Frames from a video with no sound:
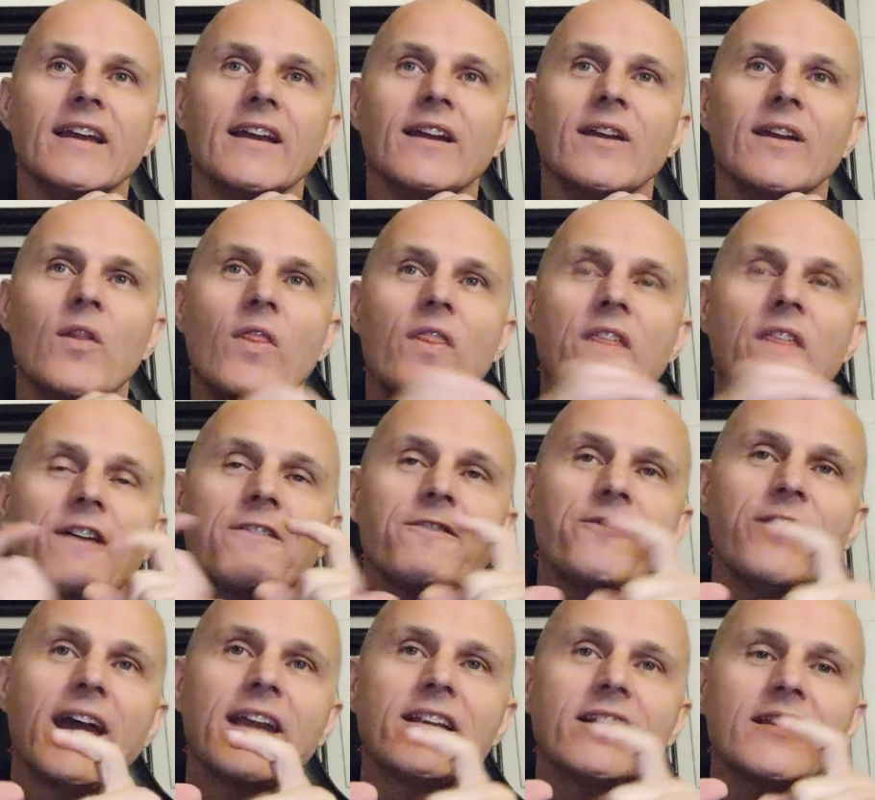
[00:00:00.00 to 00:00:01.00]
The
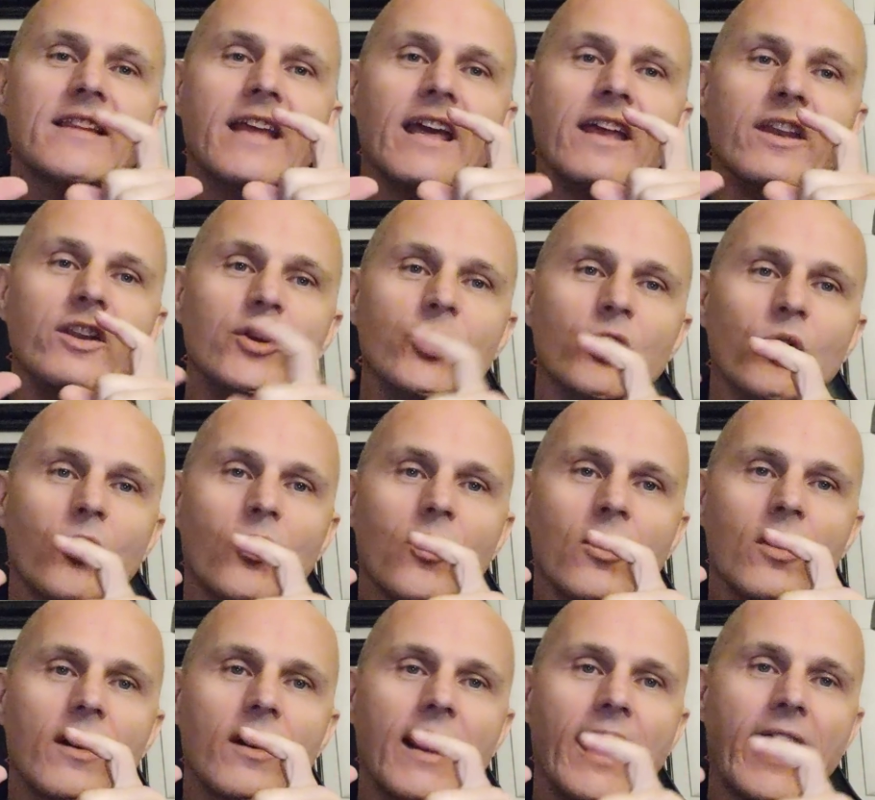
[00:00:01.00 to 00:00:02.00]
effect that
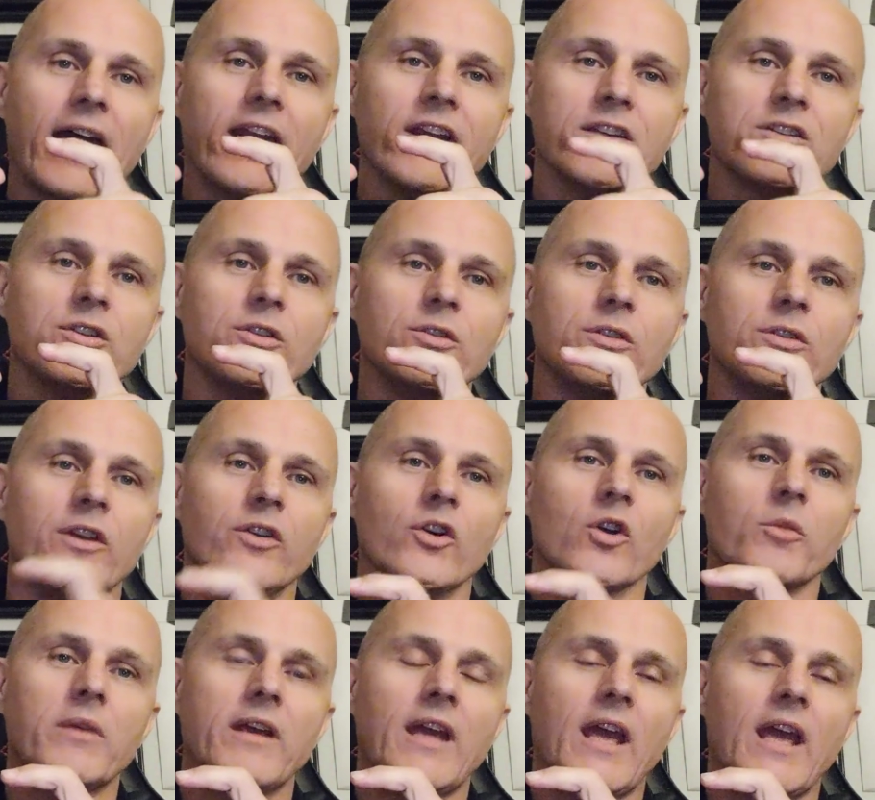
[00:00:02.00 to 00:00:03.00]
your attitude and your
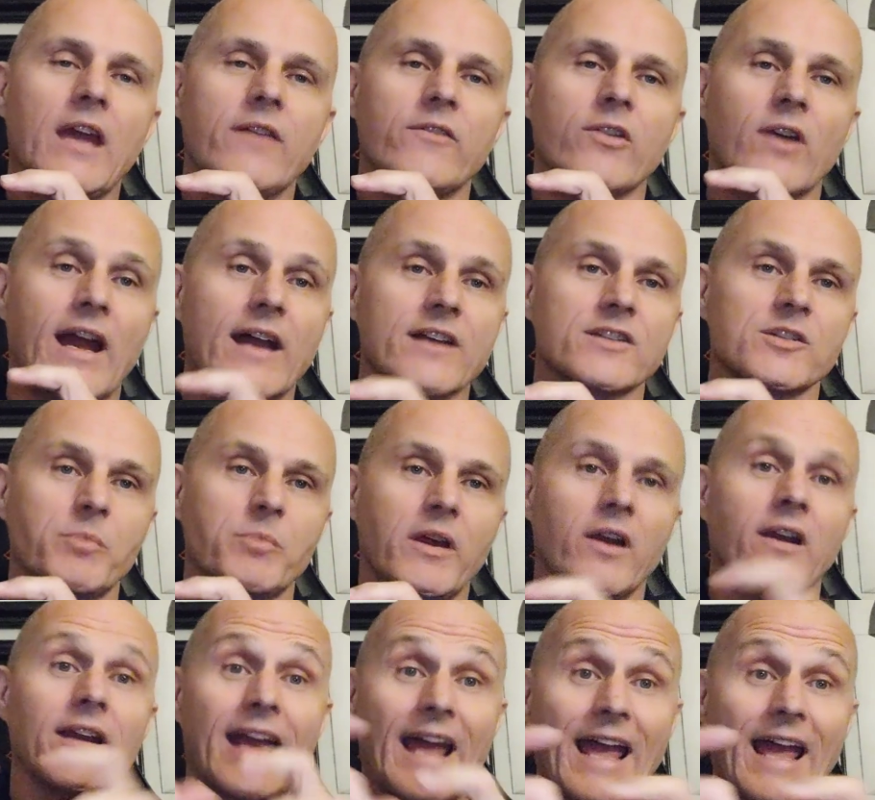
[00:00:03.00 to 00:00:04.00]
behavior as a
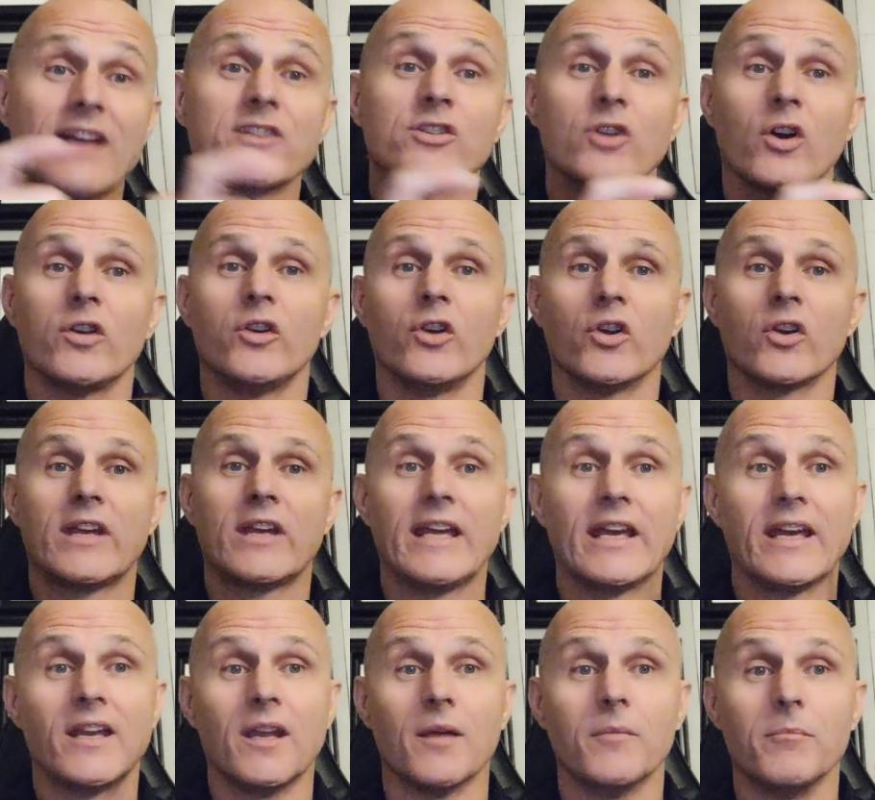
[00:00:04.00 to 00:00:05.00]
parent has on your
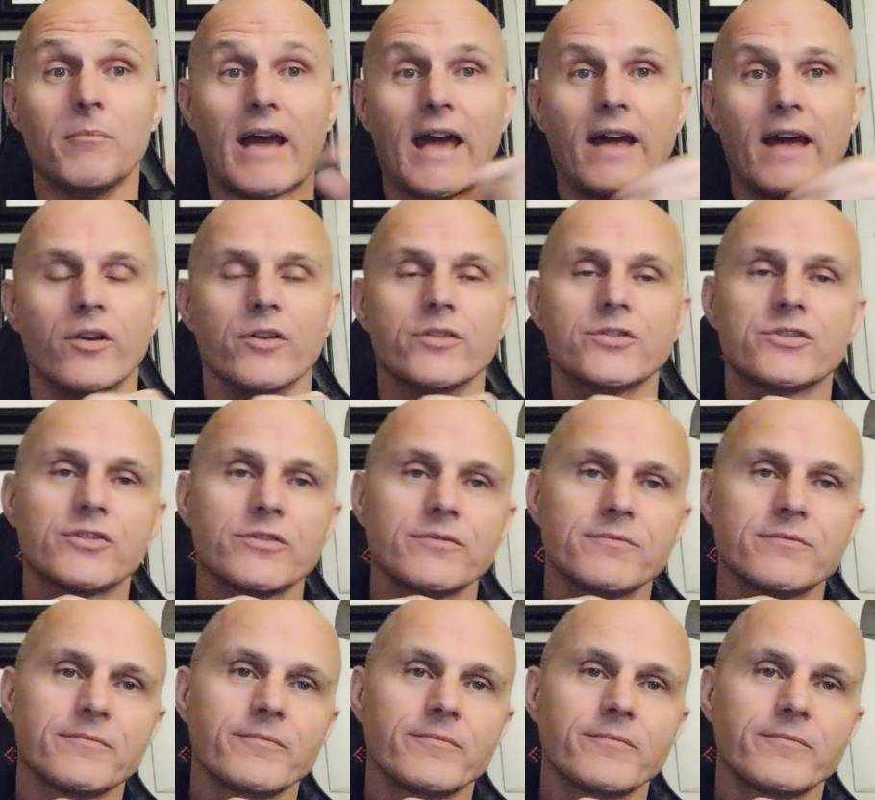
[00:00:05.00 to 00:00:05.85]
kid matters.